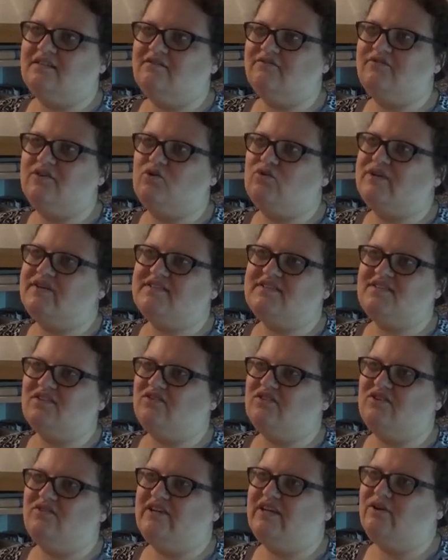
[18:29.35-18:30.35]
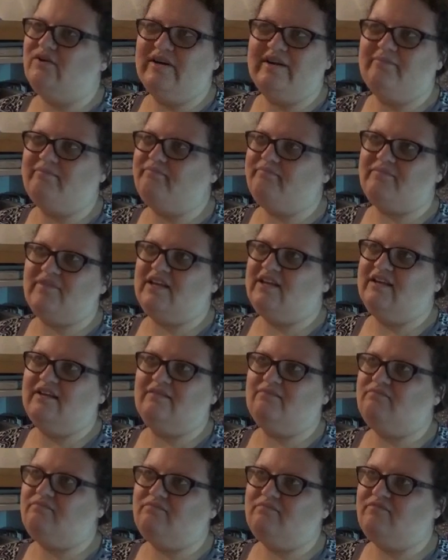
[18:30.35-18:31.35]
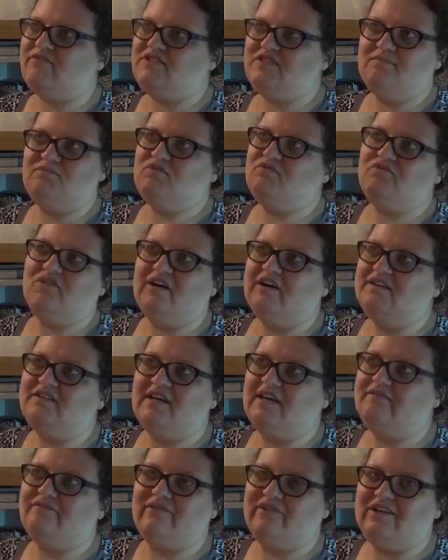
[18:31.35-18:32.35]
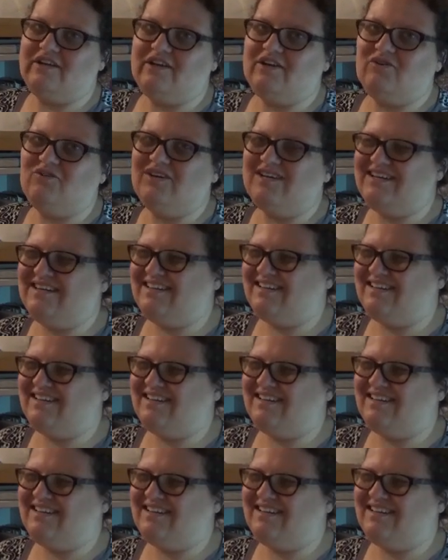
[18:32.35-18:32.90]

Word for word: focus, although now I can't seem to find that video.